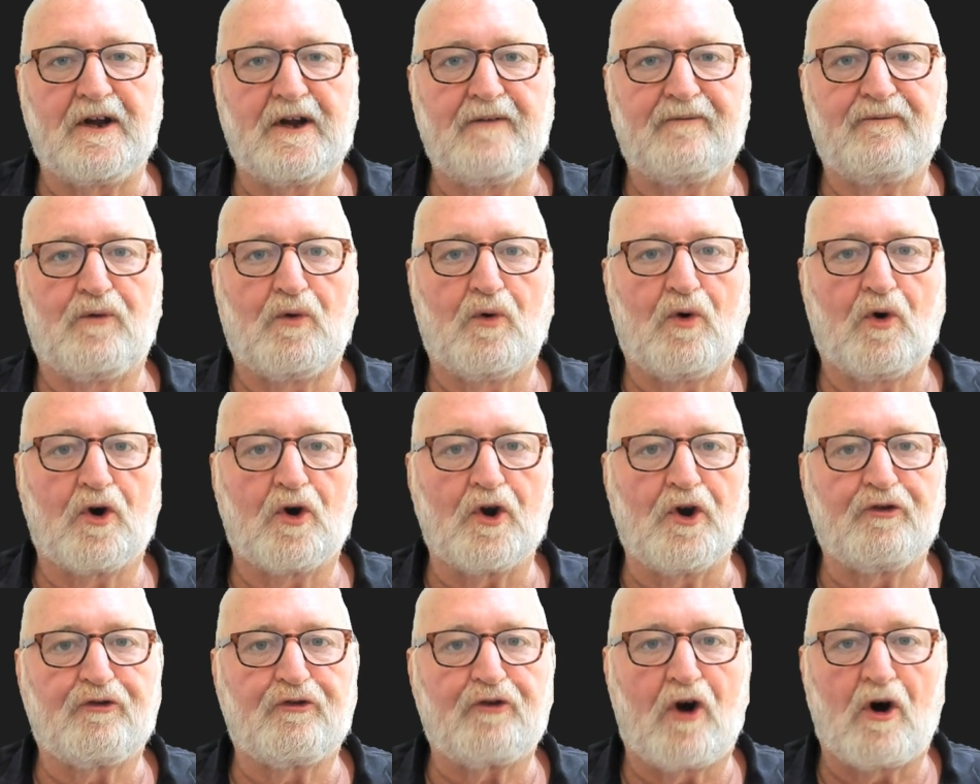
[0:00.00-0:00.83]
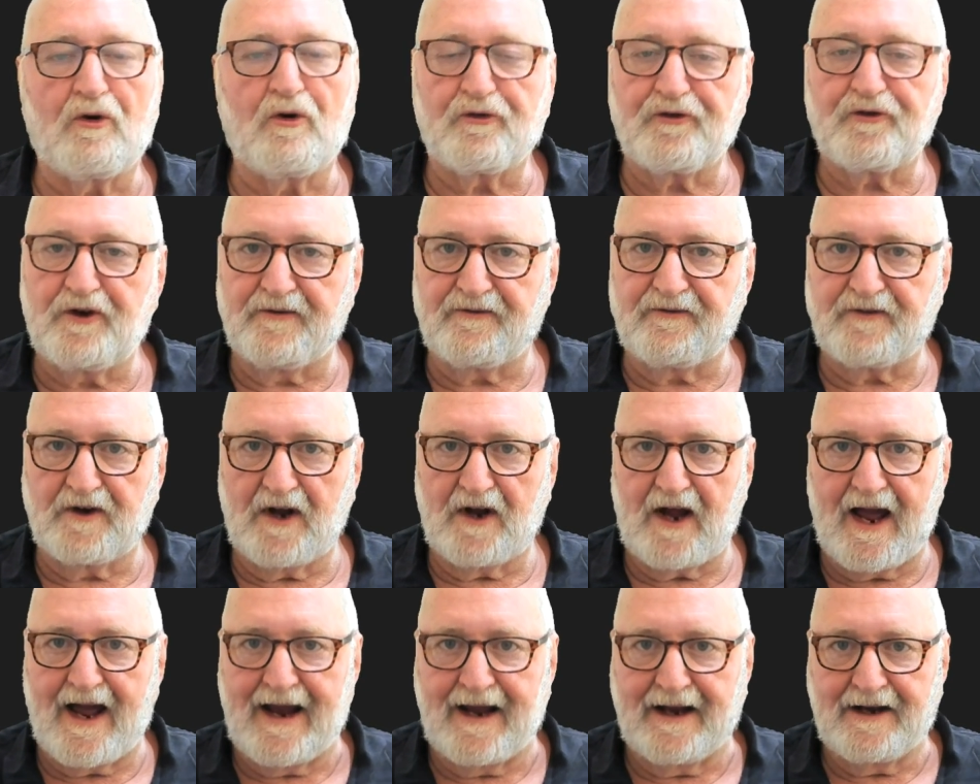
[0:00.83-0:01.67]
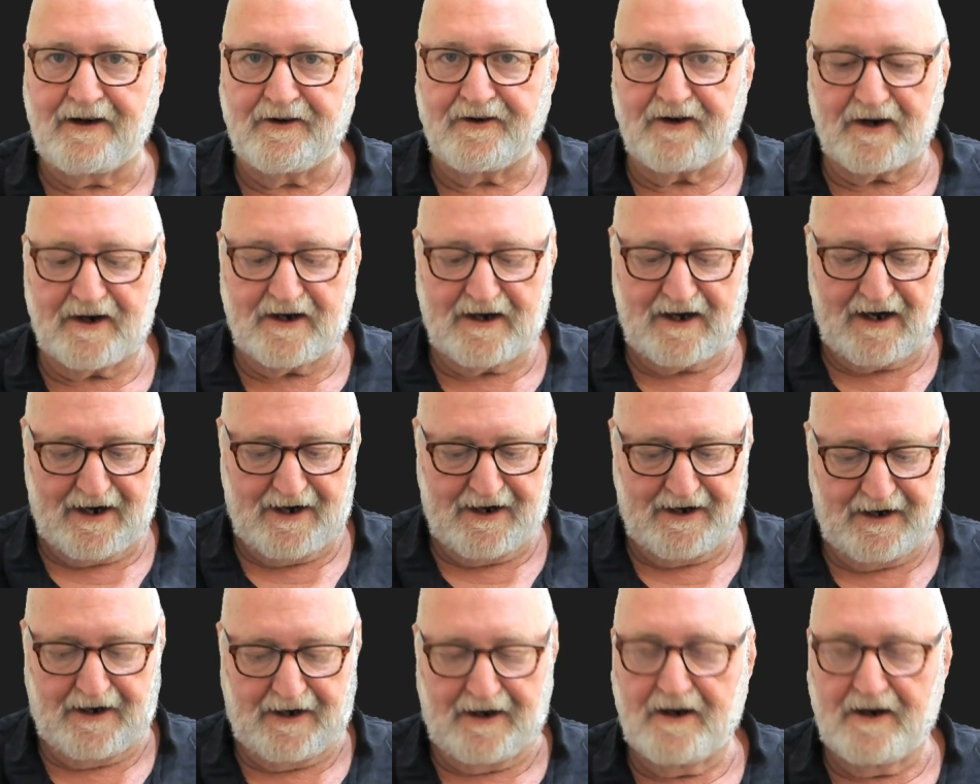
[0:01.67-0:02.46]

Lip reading: for Control Shift and K.